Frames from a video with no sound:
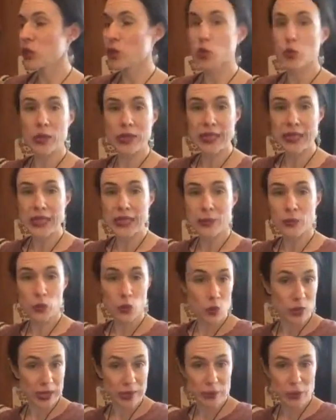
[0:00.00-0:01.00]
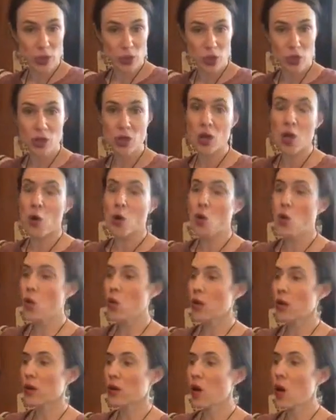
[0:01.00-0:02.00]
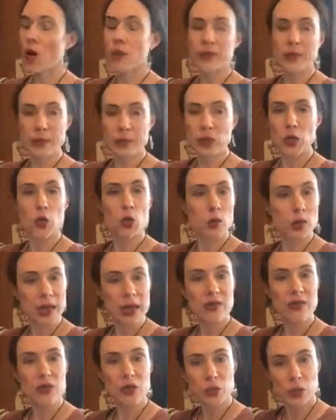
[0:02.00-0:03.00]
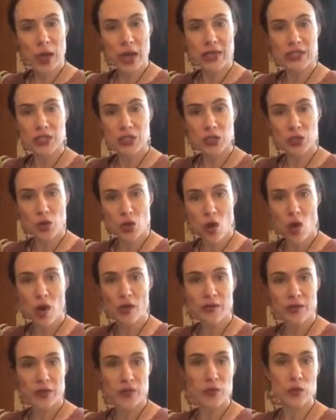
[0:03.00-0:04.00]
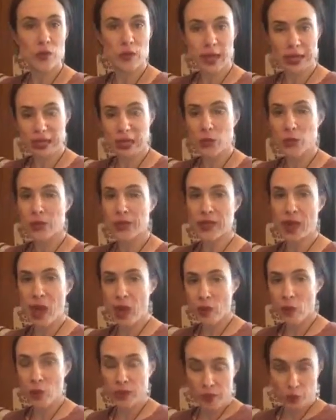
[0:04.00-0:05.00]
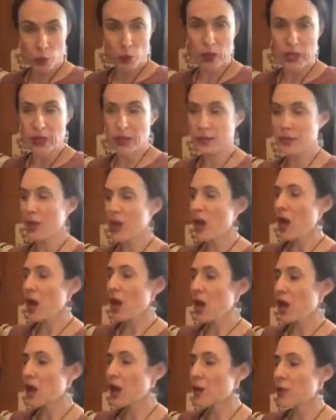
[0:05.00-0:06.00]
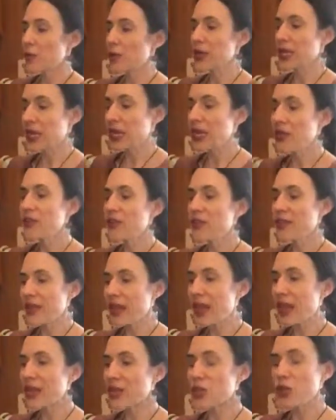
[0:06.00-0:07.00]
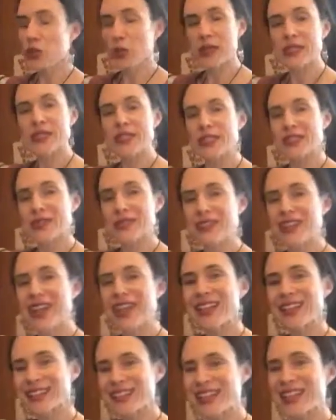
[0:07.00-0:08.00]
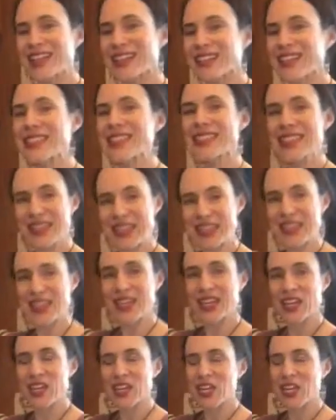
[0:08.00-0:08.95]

creamer or almond milk, whatever you add to your coffee if you like it with cream. But even then, you can still tell it's less acidic.